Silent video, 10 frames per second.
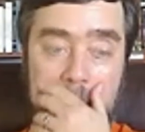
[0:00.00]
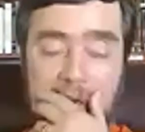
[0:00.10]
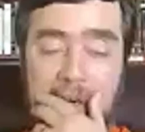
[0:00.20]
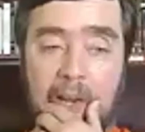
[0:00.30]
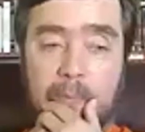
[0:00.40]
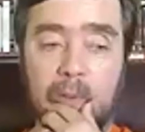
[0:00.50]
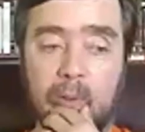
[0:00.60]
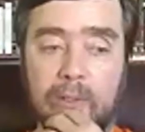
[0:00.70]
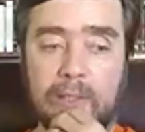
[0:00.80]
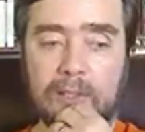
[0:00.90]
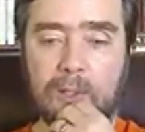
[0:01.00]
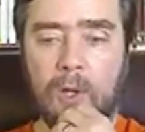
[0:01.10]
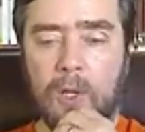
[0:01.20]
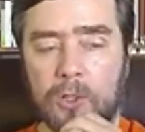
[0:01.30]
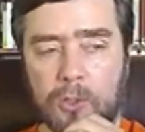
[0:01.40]
yeah, absolutely it does.
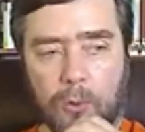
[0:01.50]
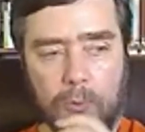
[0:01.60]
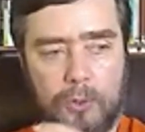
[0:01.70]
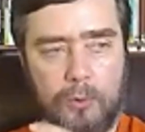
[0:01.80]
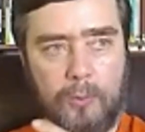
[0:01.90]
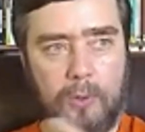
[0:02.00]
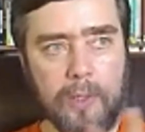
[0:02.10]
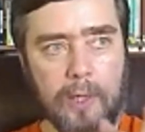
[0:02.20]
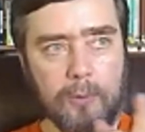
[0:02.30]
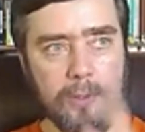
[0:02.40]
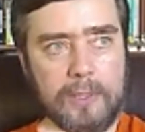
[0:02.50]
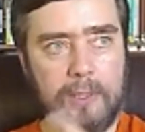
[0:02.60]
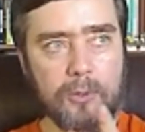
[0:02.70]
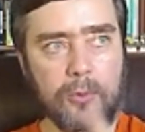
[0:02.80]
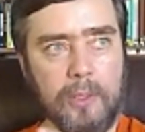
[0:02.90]
So I want to
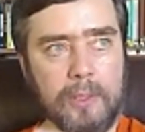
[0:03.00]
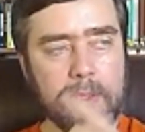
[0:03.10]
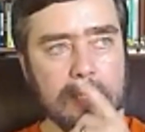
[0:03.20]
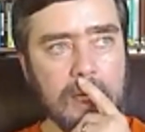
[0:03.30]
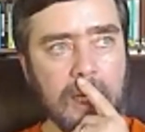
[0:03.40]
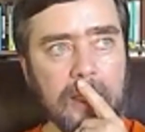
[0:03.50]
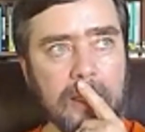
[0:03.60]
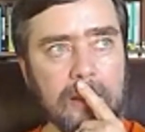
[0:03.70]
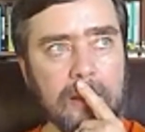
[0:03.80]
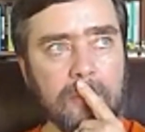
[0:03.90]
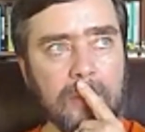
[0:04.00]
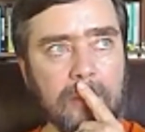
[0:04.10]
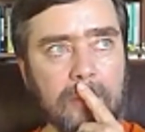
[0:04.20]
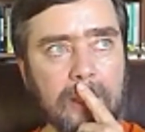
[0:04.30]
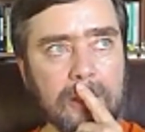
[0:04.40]
say two things that
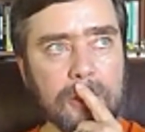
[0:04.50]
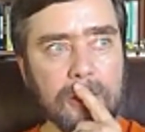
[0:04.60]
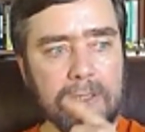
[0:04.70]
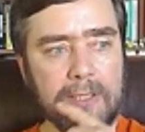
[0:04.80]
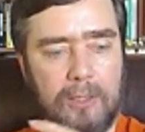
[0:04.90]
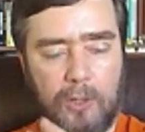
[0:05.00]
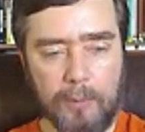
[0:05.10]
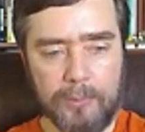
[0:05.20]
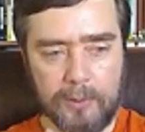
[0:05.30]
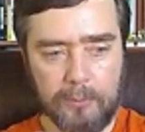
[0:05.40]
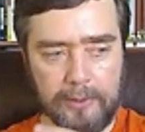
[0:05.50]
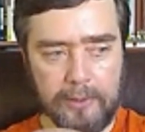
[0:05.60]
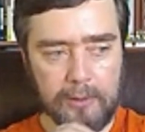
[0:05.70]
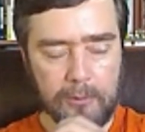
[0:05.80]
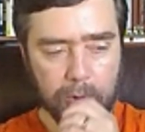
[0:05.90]
may initially sound opposite, but I
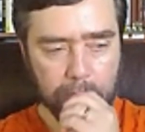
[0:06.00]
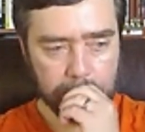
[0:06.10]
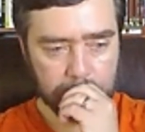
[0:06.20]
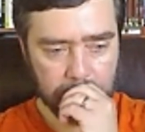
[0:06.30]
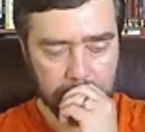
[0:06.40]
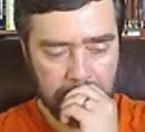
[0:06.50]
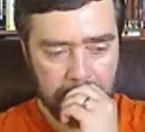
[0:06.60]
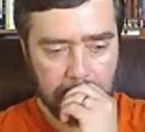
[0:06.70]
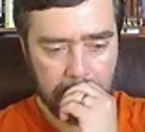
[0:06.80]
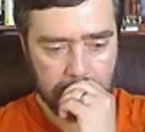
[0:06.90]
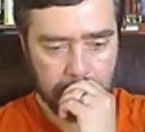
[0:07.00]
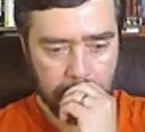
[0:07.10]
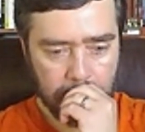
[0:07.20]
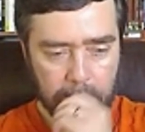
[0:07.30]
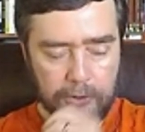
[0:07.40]
think they're both true.
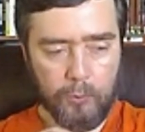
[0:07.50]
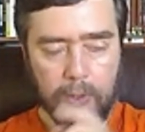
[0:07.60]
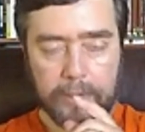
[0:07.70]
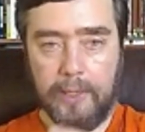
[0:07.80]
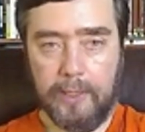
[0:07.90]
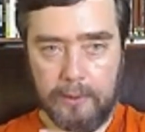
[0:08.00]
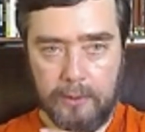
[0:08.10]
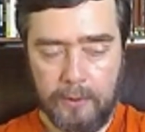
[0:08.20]
On the one hand,